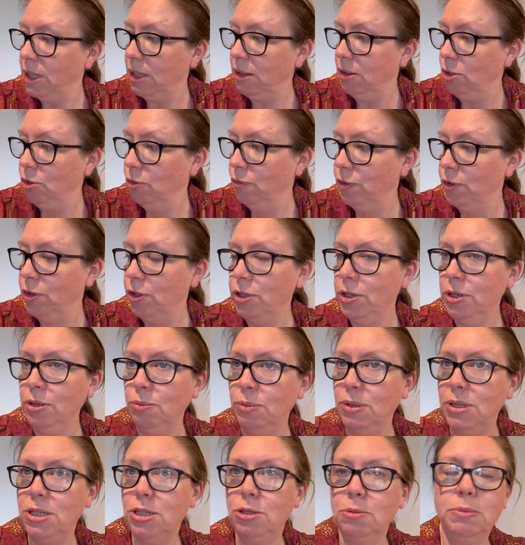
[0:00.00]
in the oven
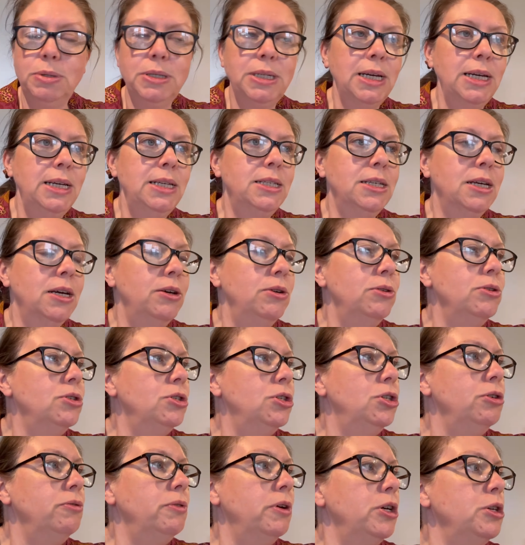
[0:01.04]
with some potatoes
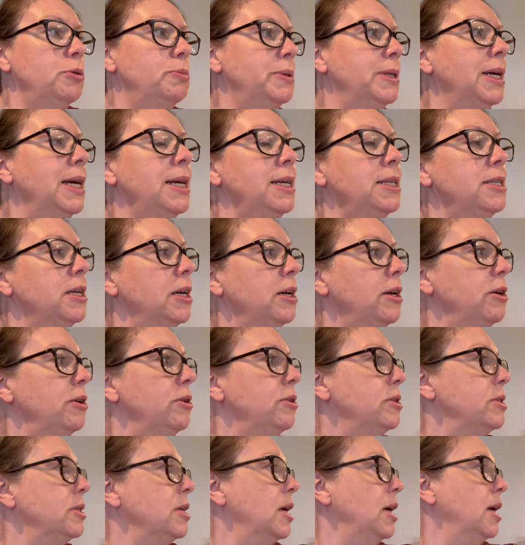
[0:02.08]
to do roast
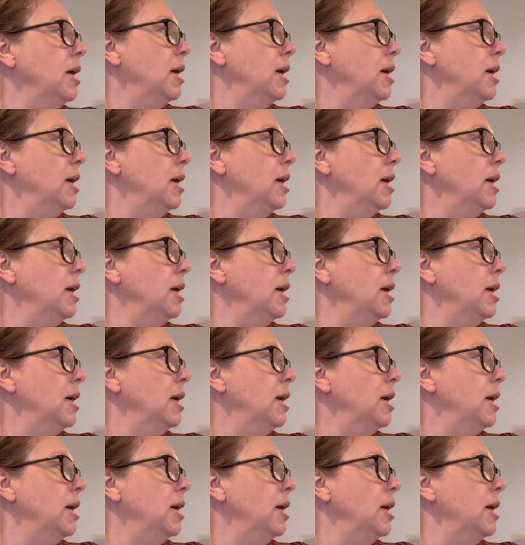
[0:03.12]
potatoes.